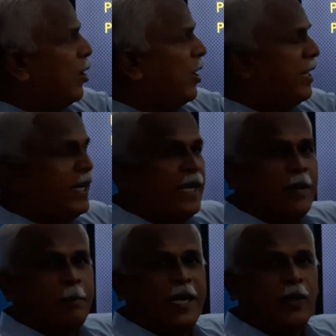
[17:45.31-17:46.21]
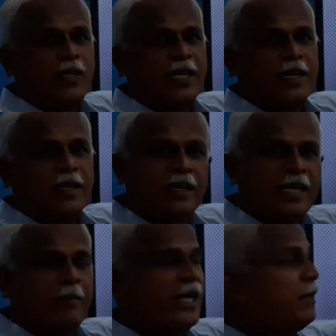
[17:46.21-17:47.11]
honorarium paid to the
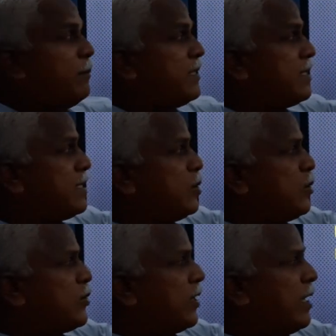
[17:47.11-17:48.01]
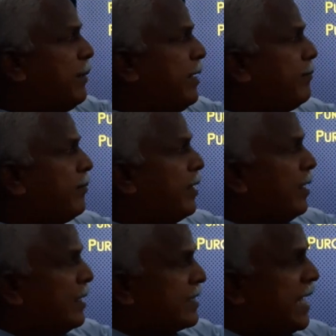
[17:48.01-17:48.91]
eminent persons, those who are coming,
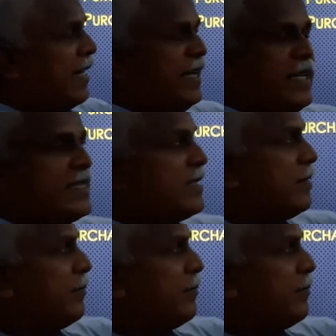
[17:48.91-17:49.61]
charities,